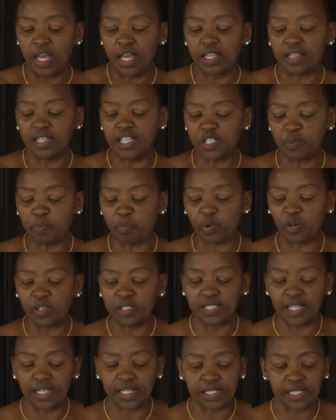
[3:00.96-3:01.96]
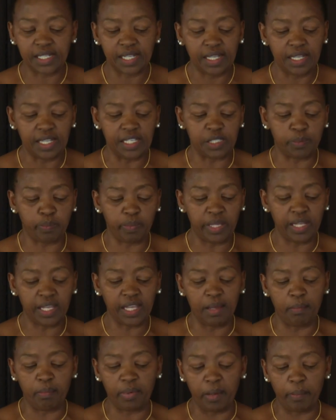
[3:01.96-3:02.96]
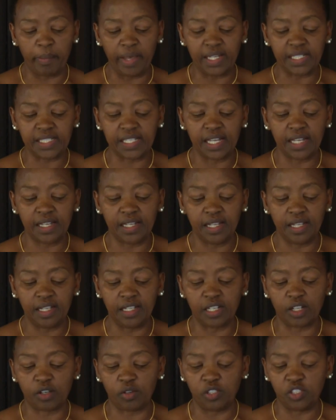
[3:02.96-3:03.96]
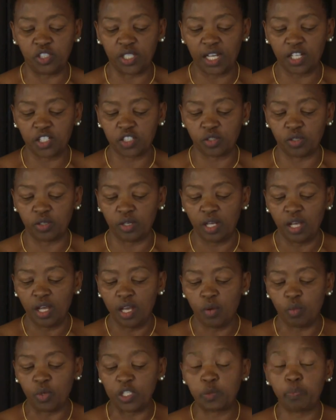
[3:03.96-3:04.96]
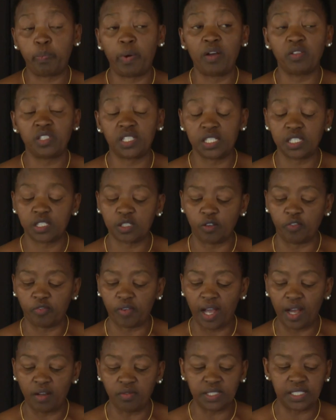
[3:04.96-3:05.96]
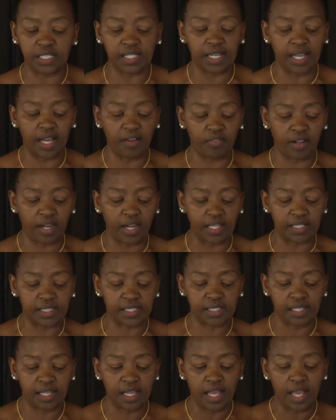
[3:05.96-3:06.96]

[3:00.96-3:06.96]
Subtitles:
This project is being implemented in conjunction with spouses of county governors